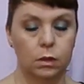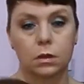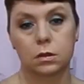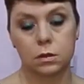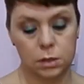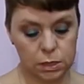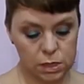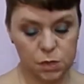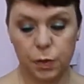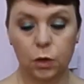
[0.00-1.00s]
Since it's
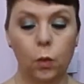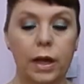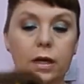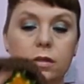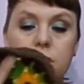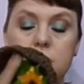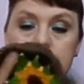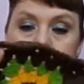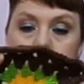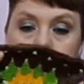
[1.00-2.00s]
been a while. This is
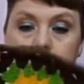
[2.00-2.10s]
the